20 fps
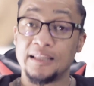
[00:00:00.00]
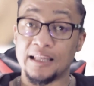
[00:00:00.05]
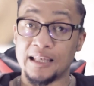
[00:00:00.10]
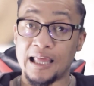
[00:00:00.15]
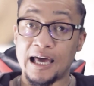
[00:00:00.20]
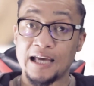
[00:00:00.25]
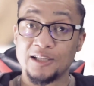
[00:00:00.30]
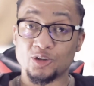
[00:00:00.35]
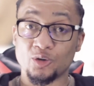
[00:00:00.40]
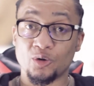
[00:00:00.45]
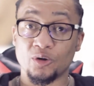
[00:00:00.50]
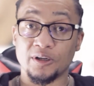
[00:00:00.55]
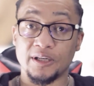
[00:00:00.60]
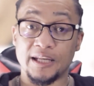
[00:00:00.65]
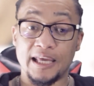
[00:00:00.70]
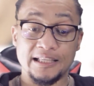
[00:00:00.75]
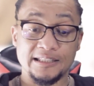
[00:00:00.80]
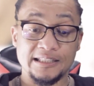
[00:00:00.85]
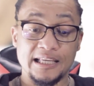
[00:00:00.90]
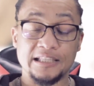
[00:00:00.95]
in large
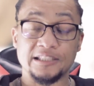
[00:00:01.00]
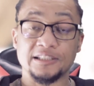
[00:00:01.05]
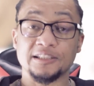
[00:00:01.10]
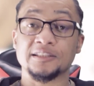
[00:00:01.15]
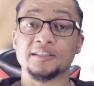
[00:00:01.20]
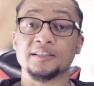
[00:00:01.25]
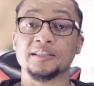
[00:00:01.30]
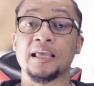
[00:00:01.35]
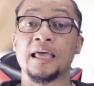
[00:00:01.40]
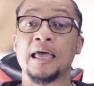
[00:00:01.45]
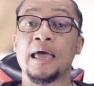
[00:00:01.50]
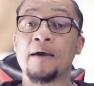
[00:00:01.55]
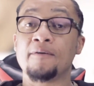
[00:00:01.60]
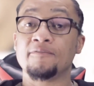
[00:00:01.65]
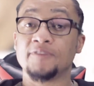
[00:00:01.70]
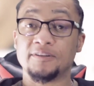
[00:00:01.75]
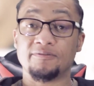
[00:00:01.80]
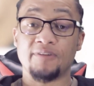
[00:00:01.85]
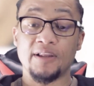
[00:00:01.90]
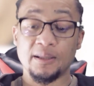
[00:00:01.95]
organizations.
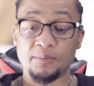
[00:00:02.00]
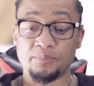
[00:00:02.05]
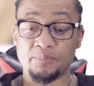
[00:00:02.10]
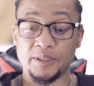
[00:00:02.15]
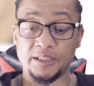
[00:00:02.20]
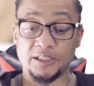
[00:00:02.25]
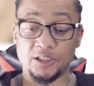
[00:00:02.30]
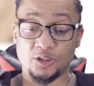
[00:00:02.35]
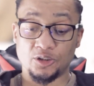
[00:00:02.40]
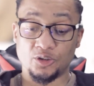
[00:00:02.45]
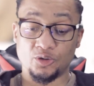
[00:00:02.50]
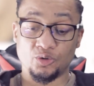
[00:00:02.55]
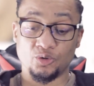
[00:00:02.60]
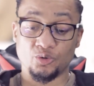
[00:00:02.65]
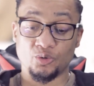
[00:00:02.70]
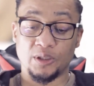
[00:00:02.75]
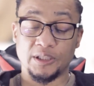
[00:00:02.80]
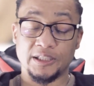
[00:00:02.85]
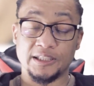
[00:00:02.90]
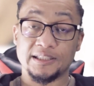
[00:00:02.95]
Development is
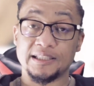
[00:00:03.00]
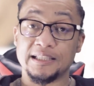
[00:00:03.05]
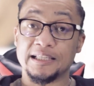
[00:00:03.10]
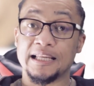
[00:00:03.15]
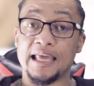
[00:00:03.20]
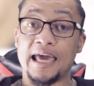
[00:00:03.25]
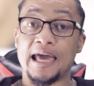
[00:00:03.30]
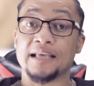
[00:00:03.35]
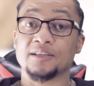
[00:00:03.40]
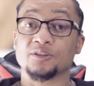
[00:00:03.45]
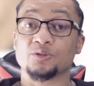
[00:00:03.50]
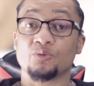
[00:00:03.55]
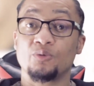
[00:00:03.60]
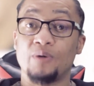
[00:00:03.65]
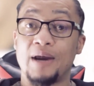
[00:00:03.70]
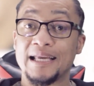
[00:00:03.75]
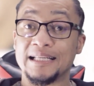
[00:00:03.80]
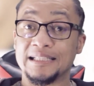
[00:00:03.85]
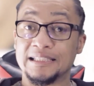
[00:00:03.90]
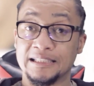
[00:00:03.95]
usually seen as
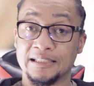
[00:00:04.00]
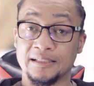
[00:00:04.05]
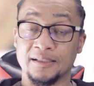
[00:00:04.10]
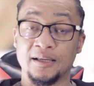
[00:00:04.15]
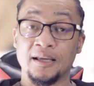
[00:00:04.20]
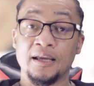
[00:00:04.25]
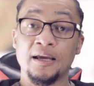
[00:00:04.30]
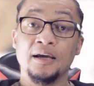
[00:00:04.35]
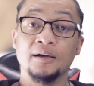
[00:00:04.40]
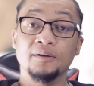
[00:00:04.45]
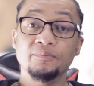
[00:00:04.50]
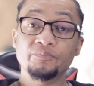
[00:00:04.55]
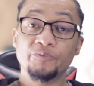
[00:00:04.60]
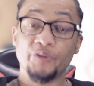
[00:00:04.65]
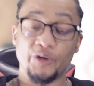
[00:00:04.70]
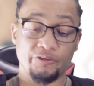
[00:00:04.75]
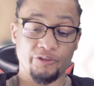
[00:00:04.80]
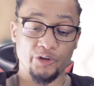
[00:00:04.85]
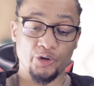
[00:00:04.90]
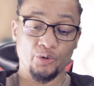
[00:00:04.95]
writing,
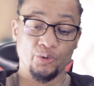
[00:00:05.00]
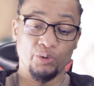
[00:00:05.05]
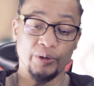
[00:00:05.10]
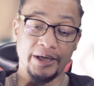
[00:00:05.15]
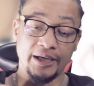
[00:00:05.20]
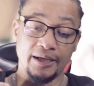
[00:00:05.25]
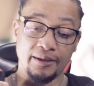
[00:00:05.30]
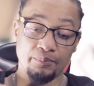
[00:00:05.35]
reviewing,